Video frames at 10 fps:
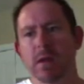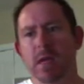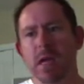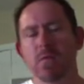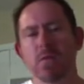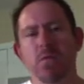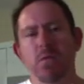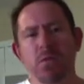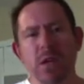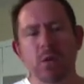
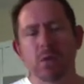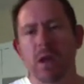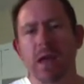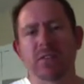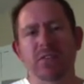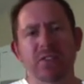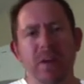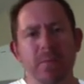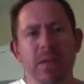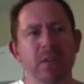like
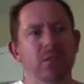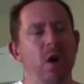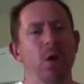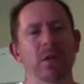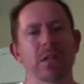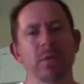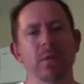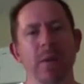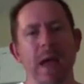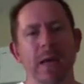something is holding you
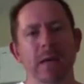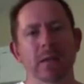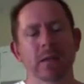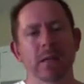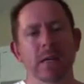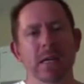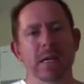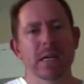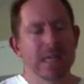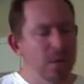back,
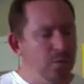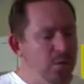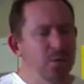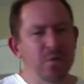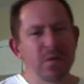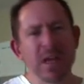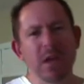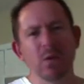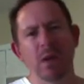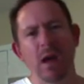if you
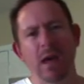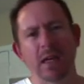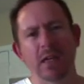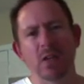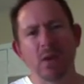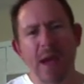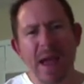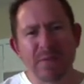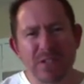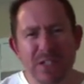feel like you
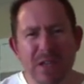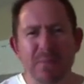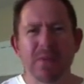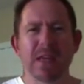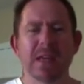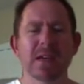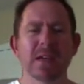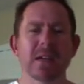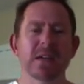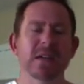have something
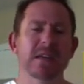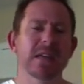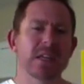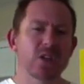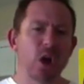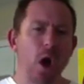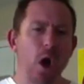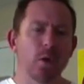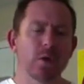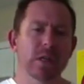that is
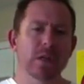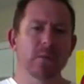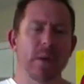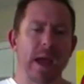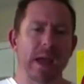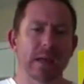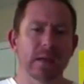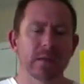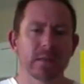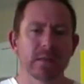holding you back,
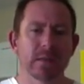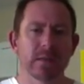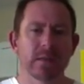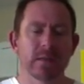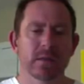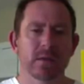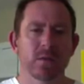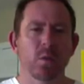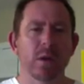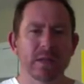
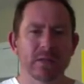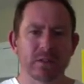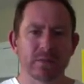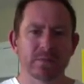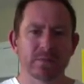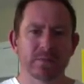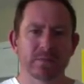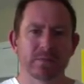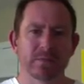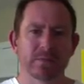what is it?
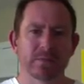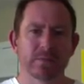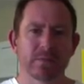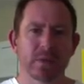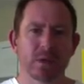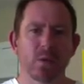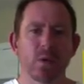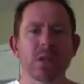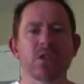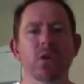
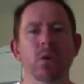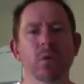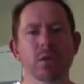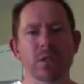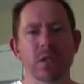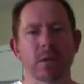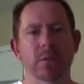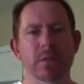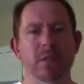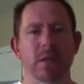What is your
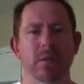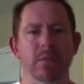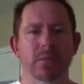secret sin?